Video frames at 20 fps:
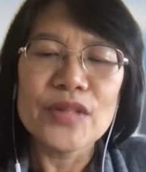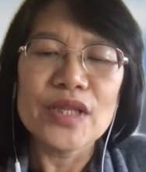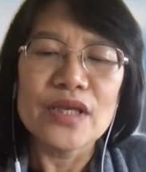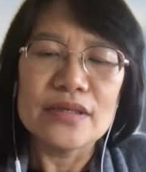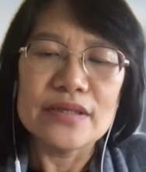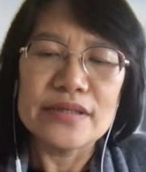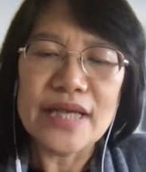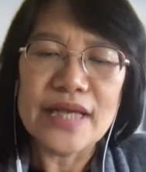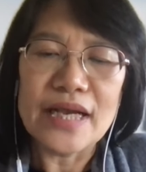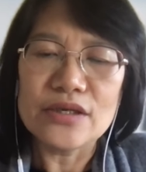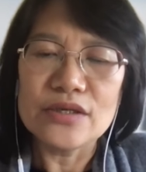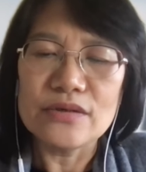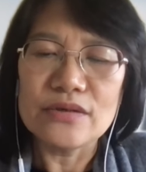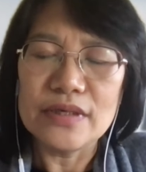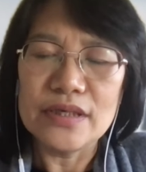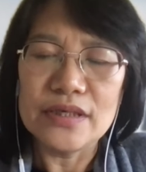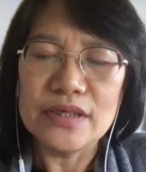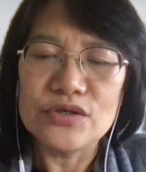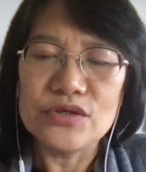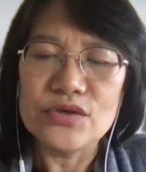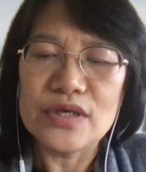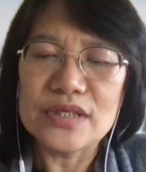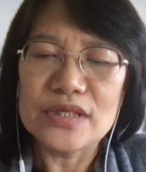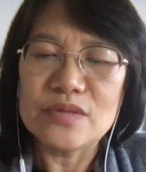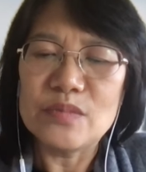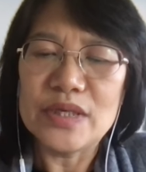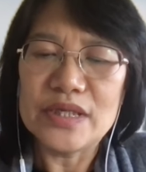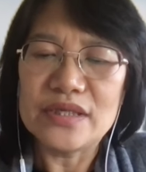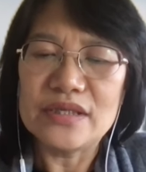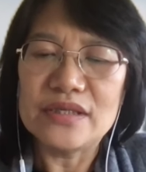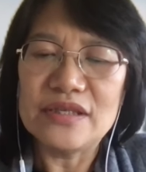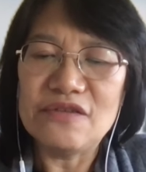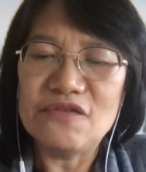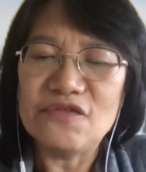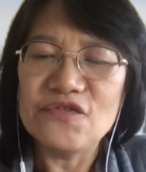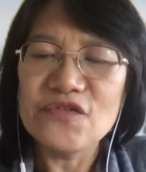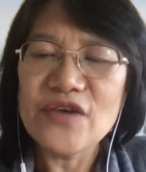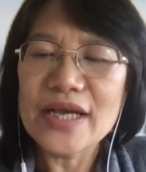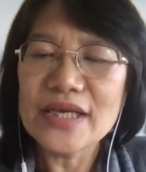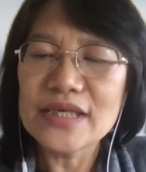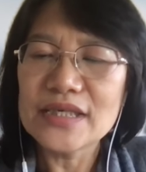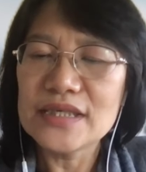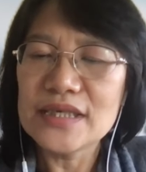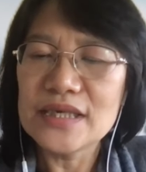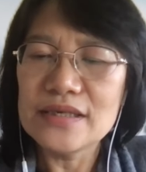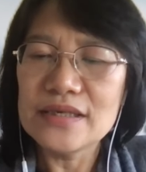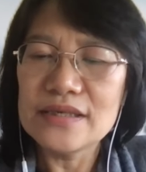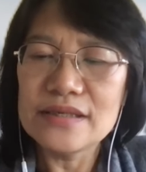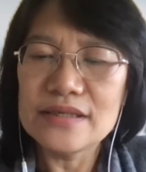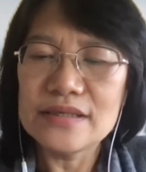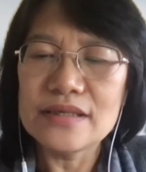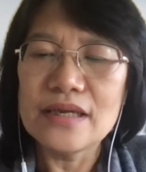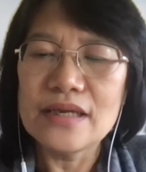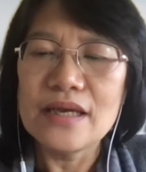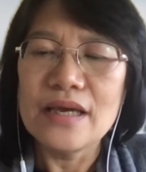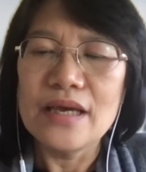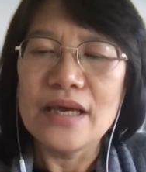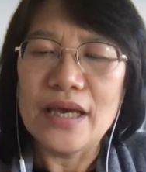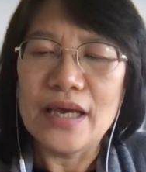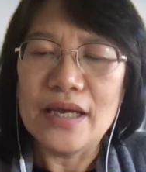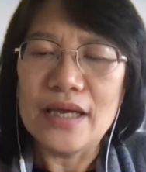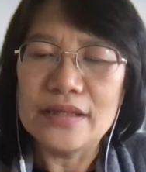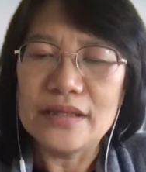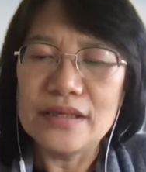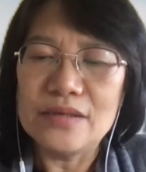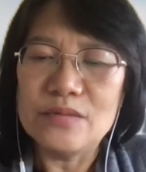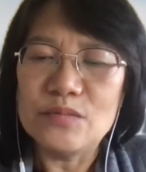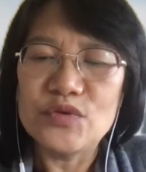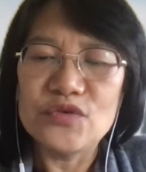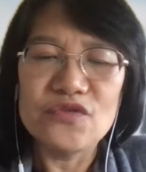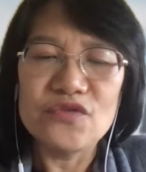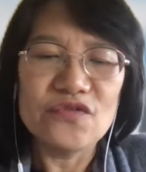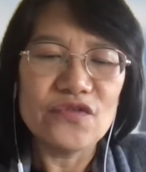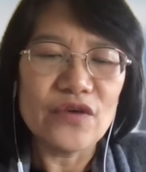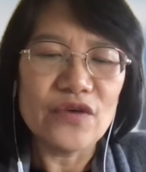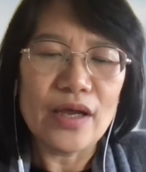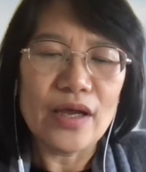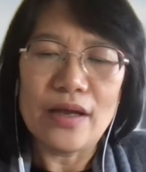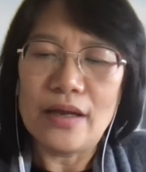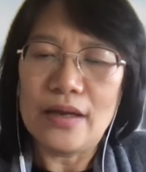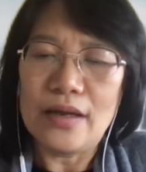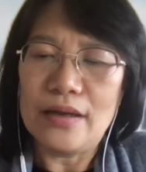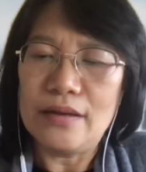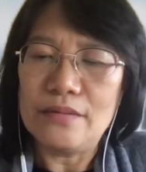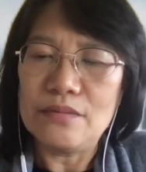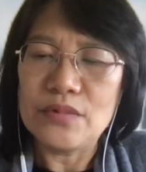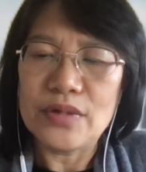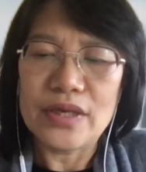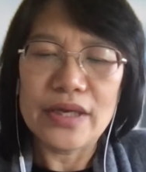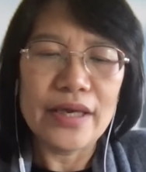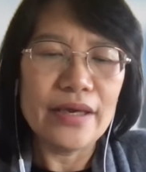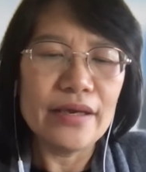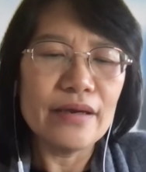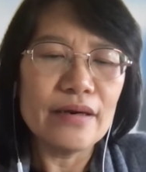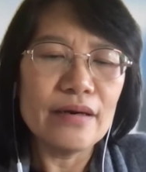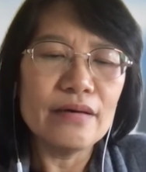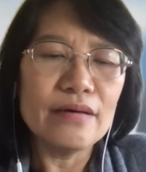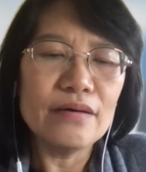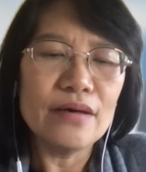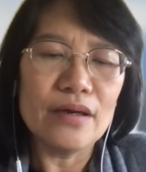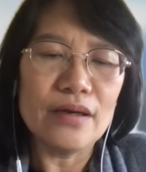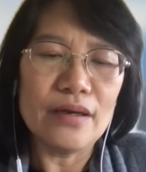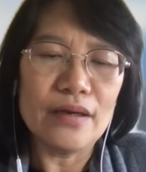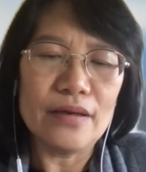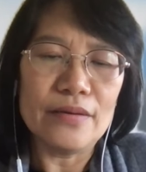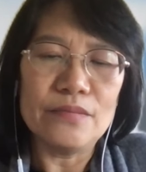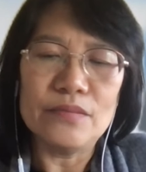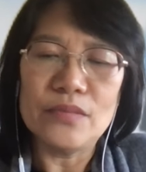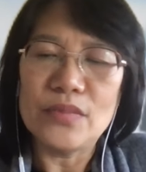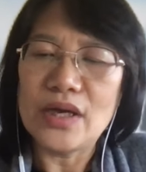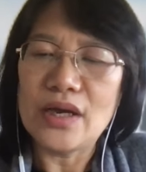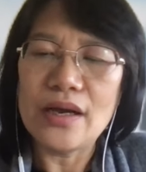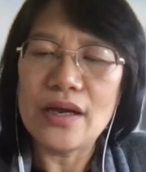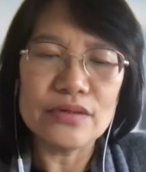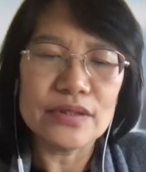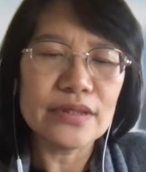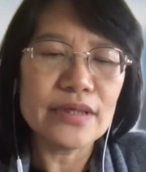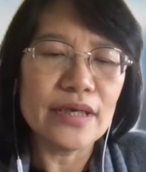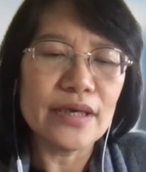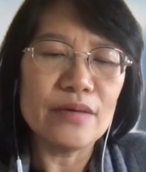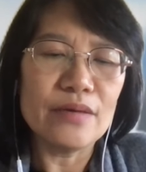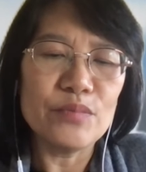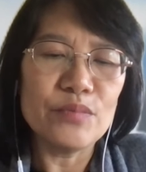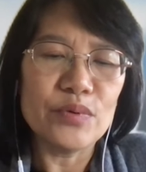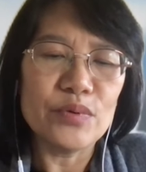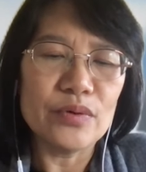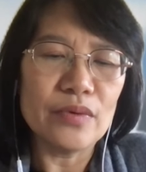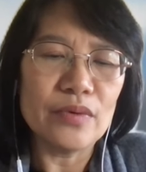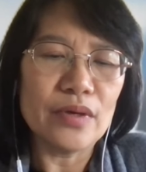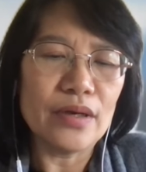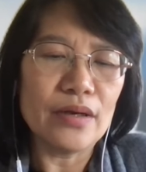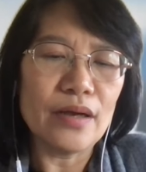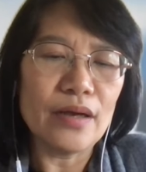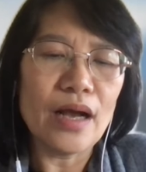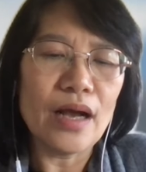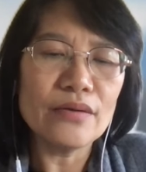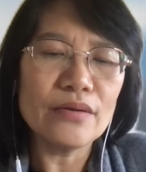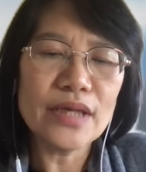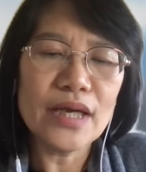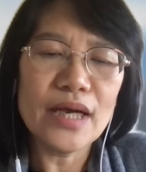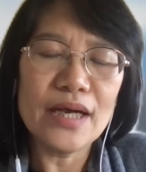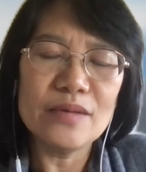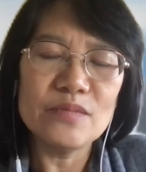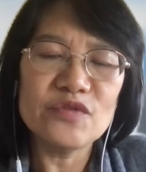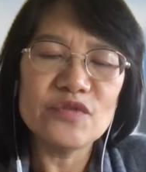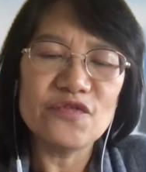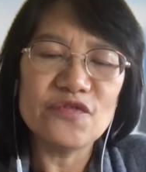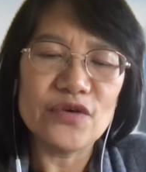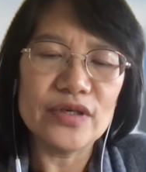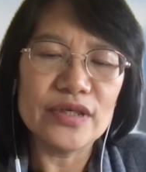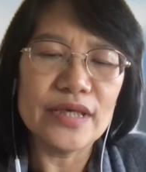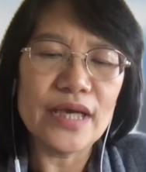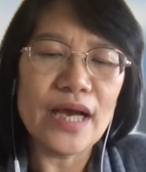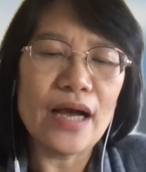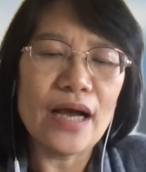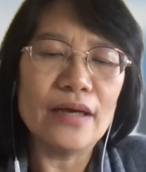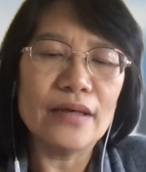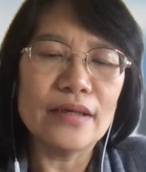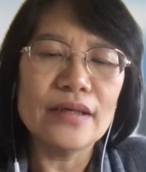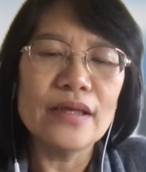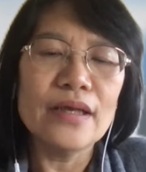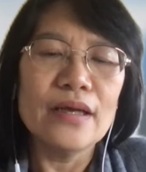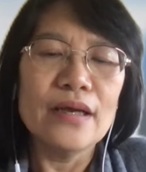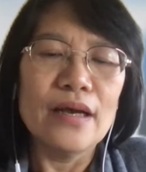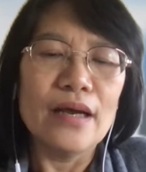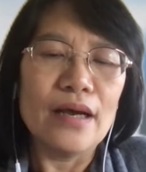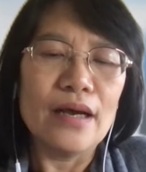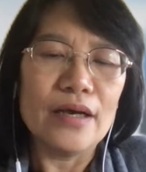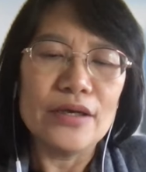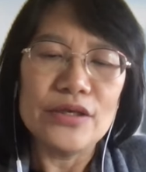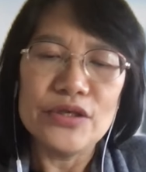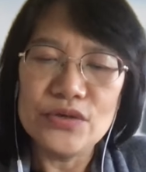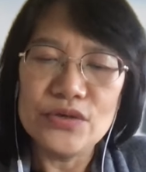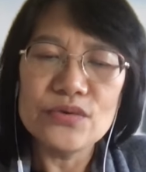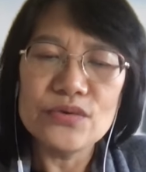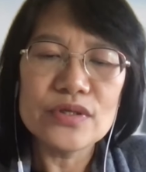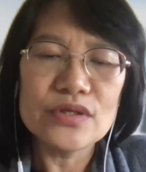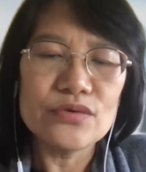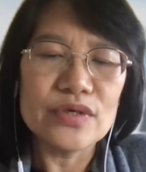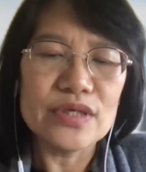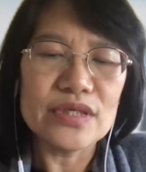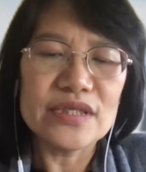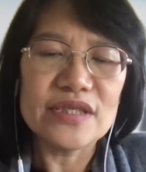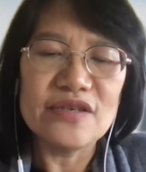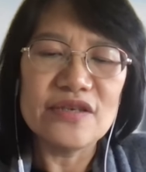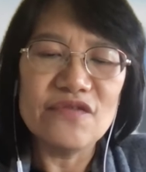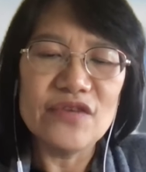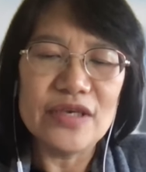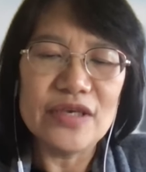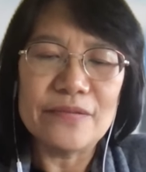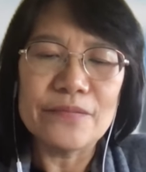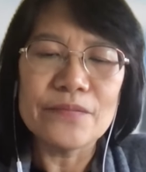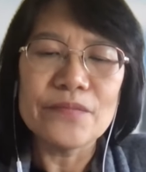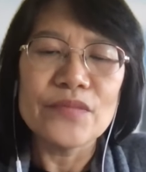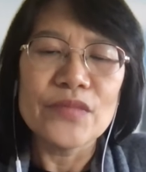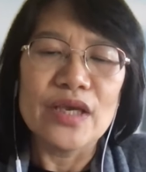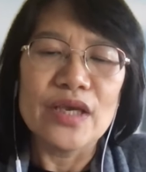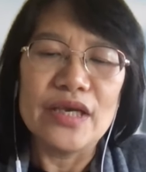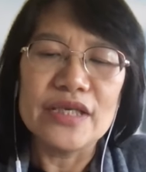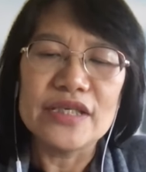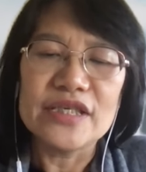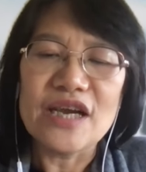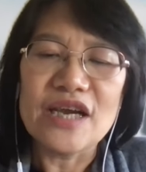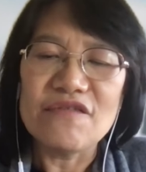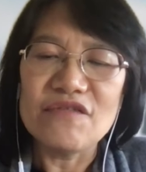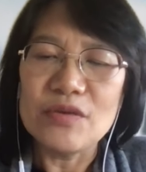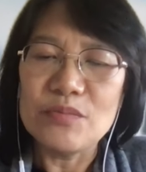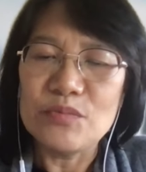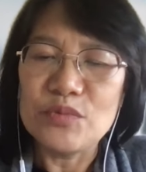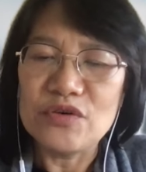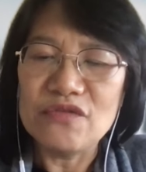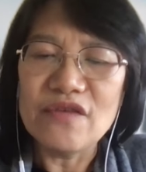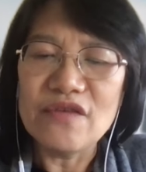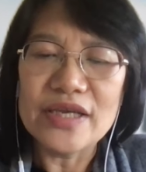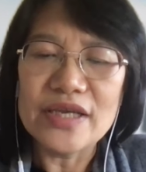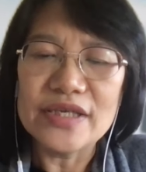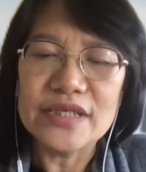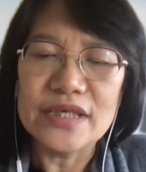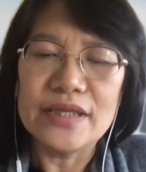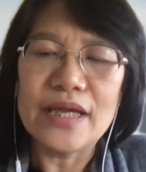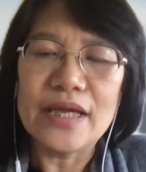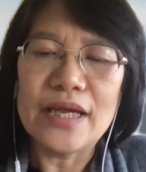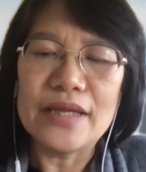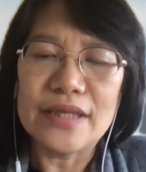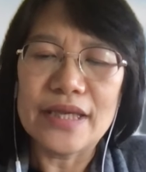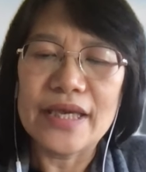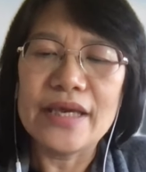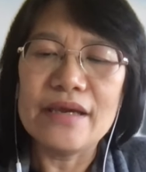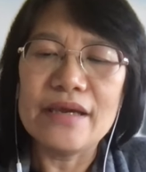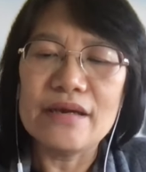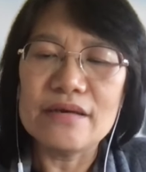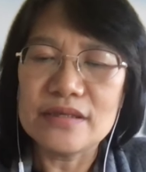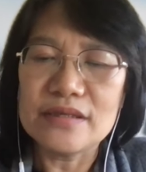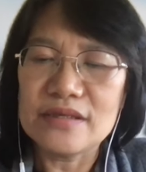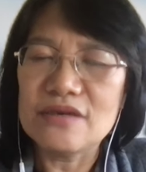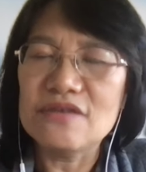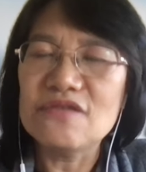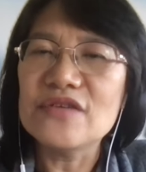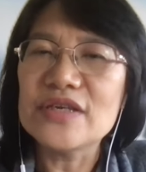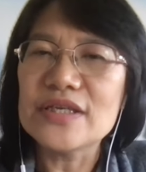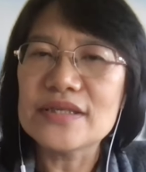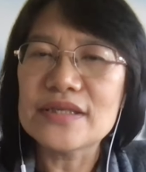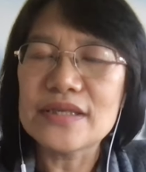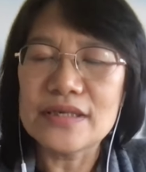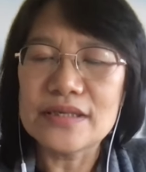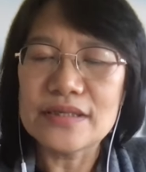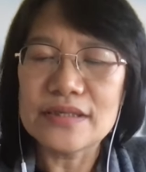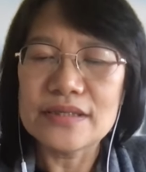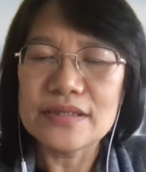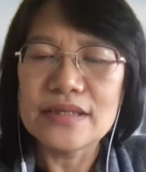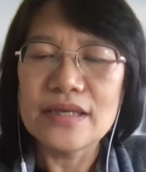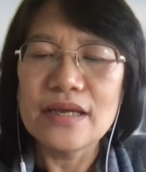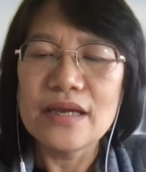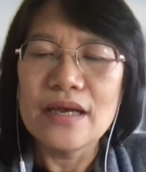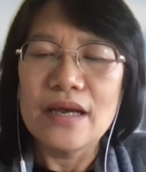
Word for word: sexually transmitted infections, and improve uh, care, um, health care uh, outcomes for young uh, youth receiving HIV prevention and care services.